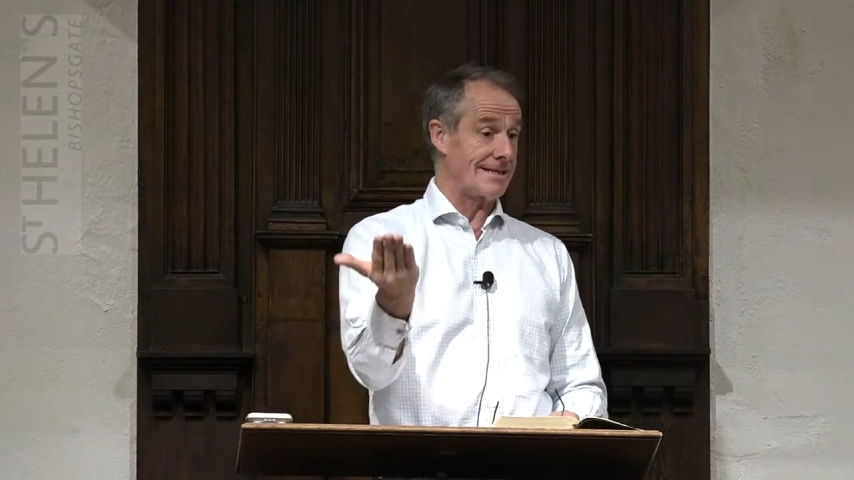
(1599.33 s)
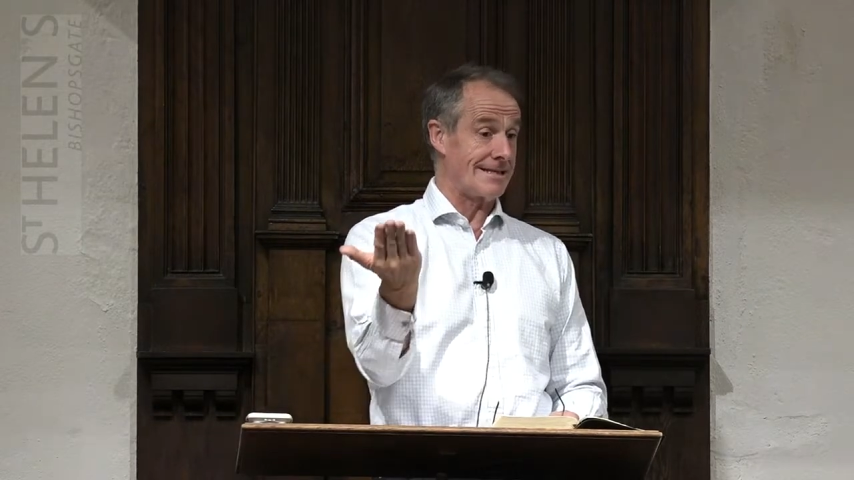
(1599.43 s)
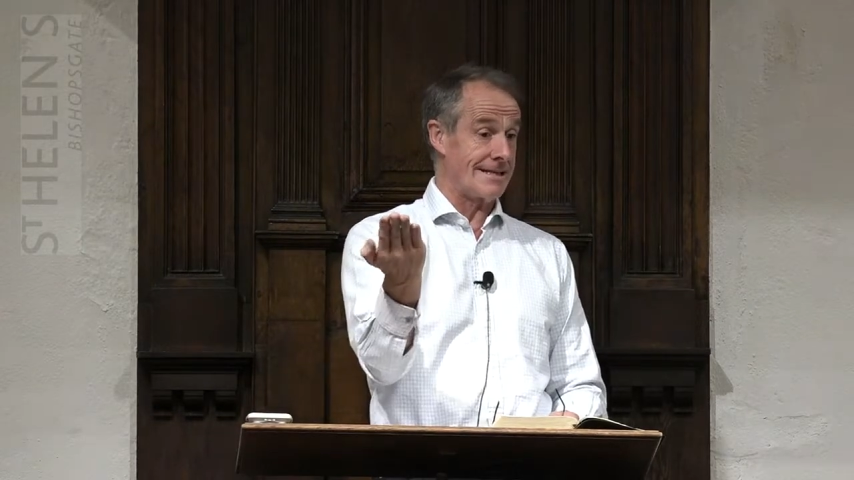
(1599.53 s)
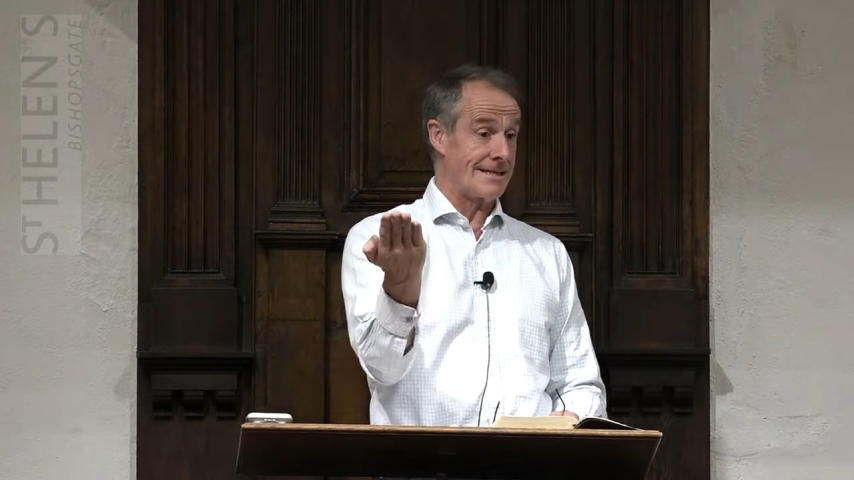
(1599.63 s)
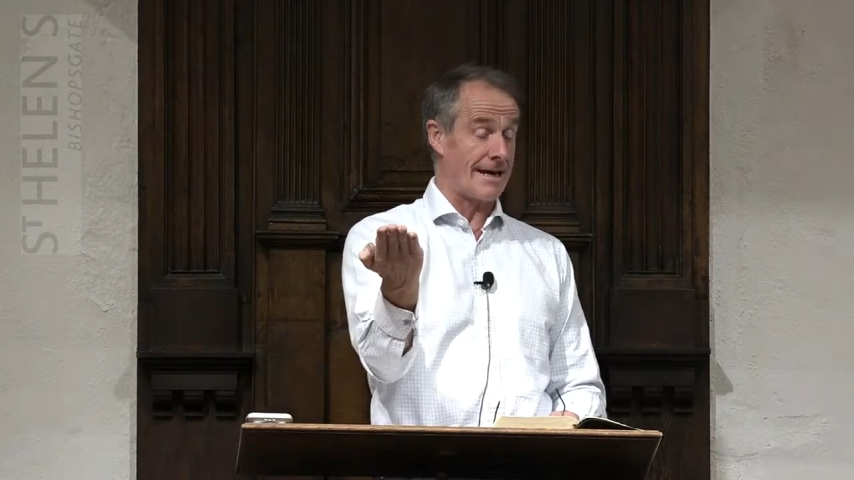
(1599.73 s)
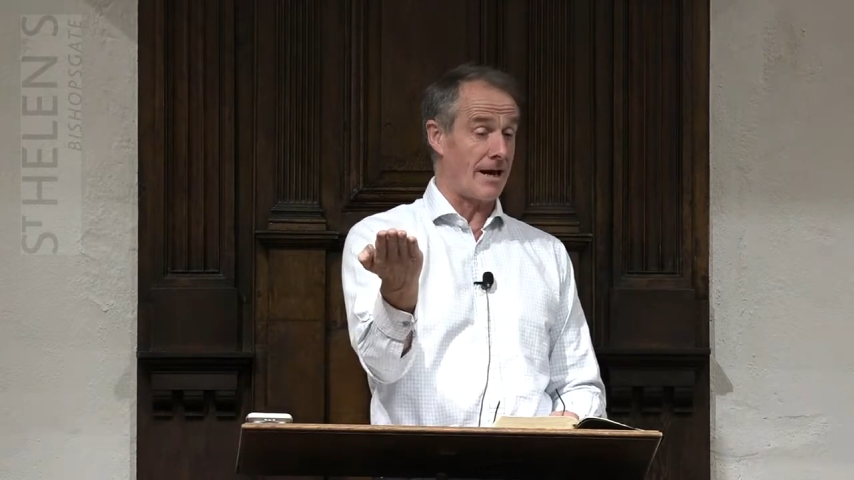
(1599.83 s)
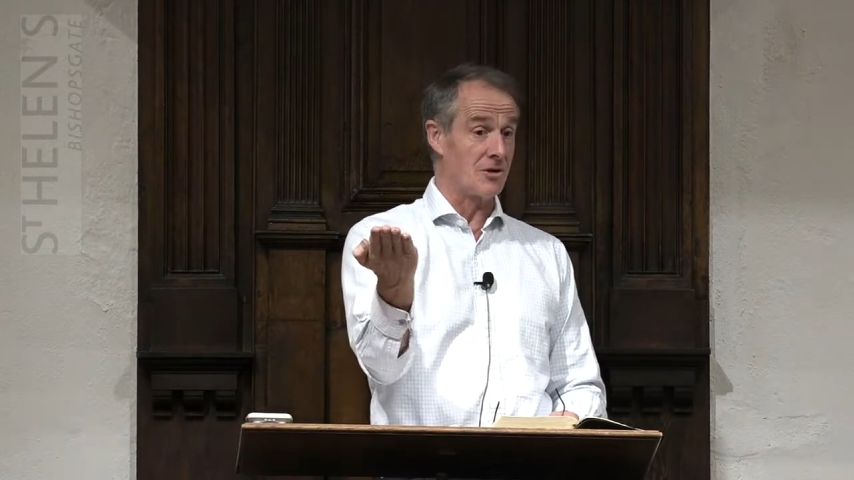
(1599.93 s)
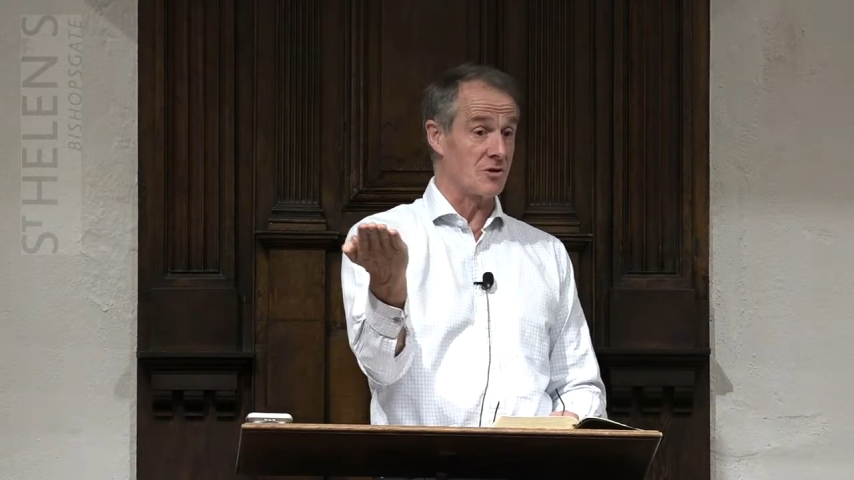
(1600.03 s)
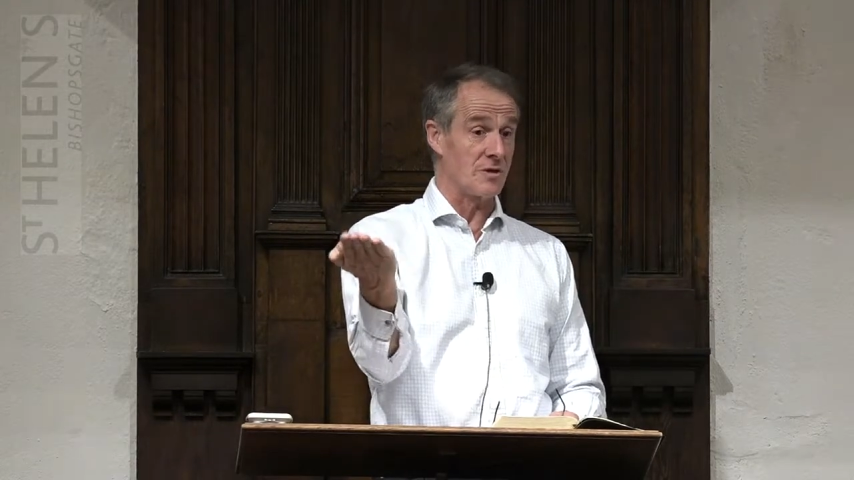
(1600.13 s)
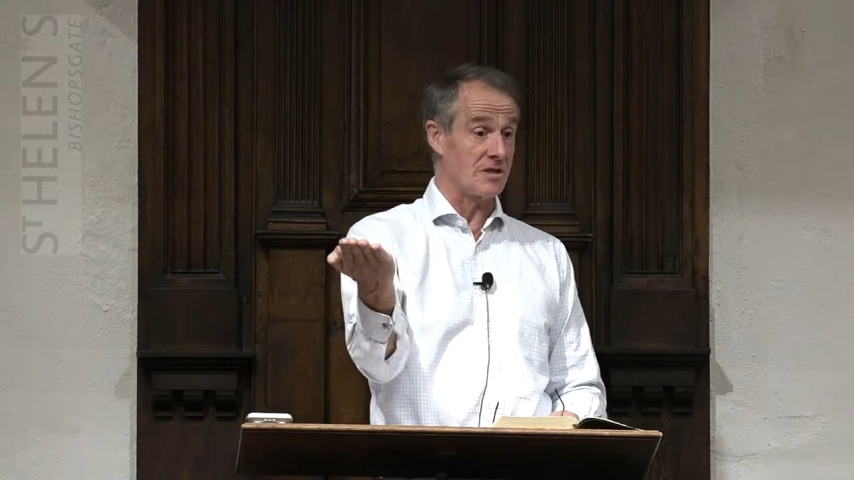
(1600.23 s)
is his
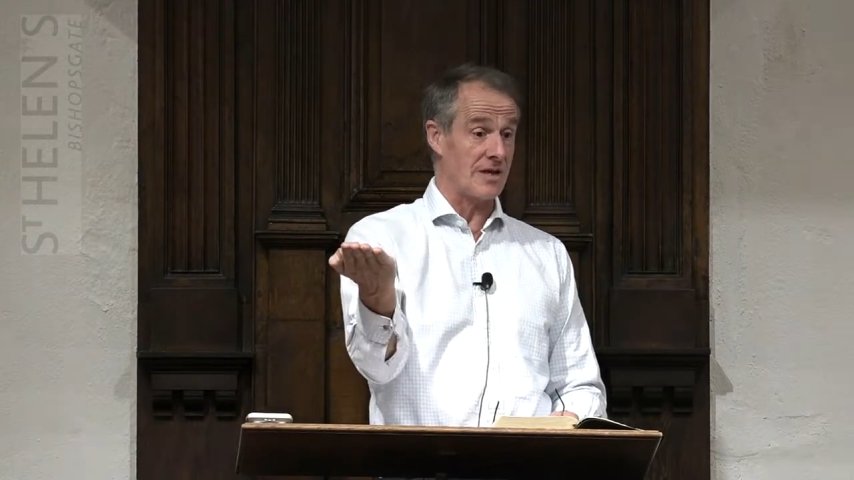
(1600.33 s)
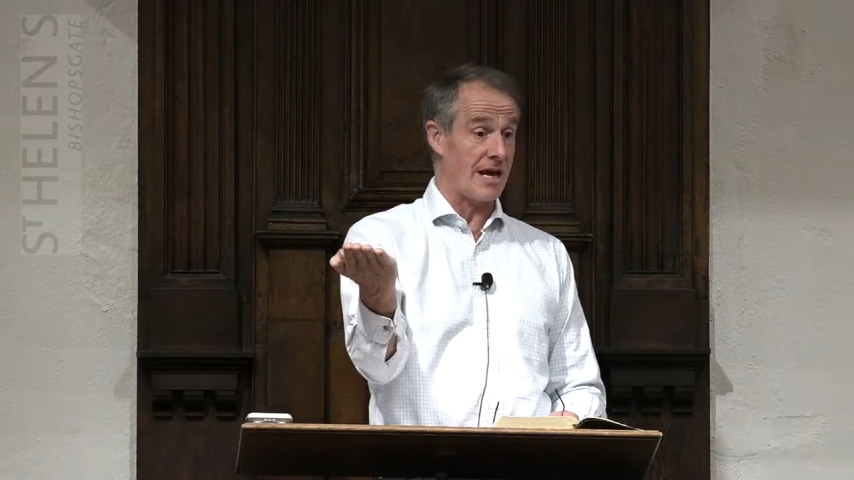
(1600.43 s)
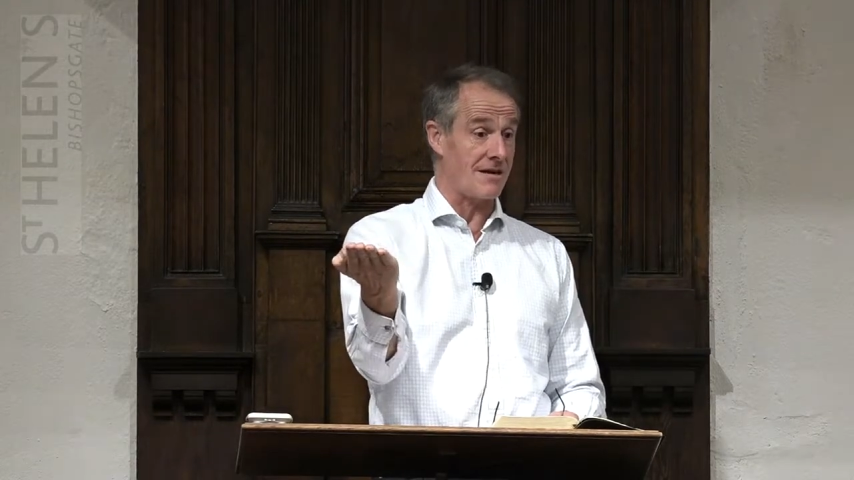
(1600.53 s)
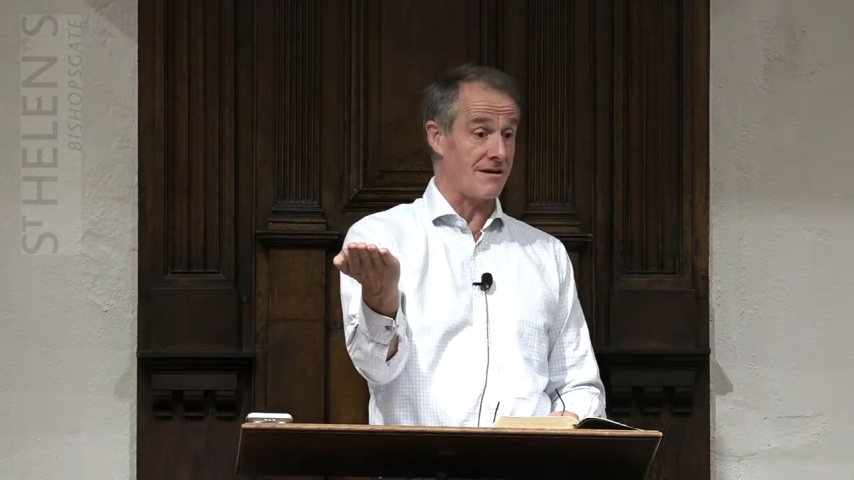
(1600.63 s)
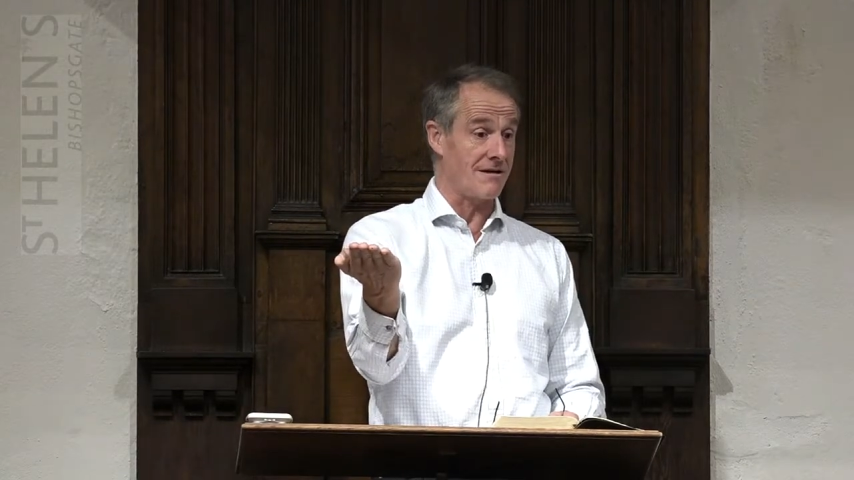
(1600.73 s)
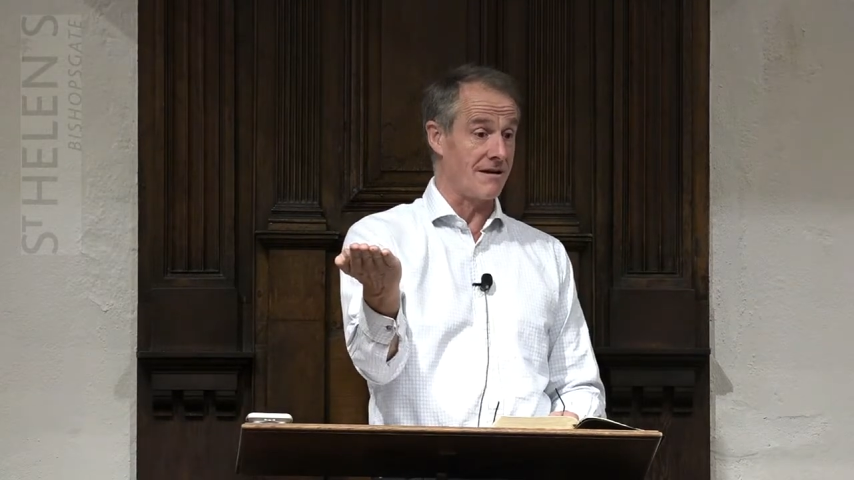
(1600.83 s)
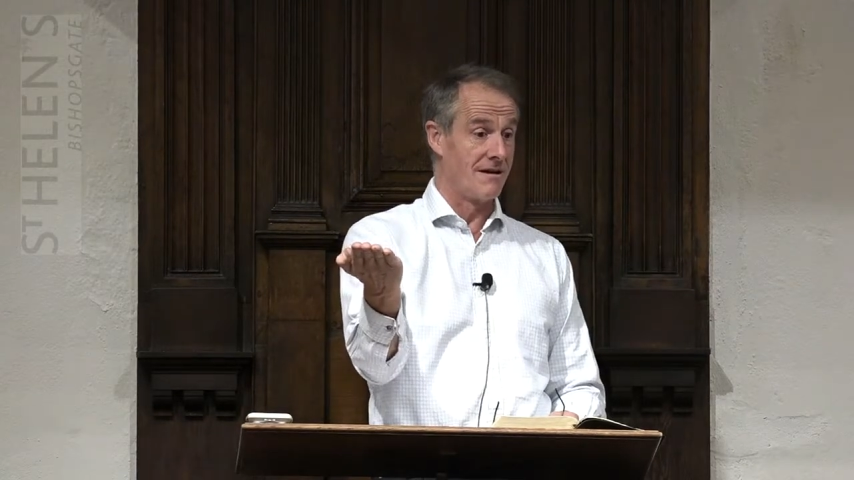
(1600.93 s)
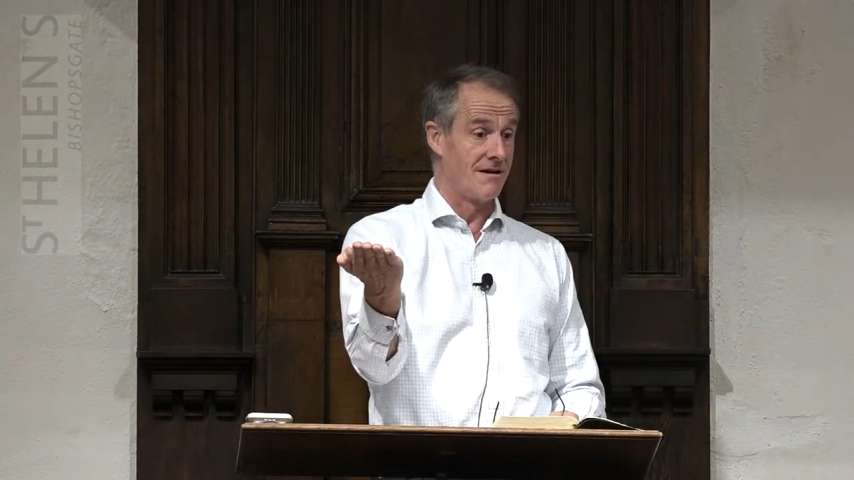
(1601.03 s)
encounter with Satan.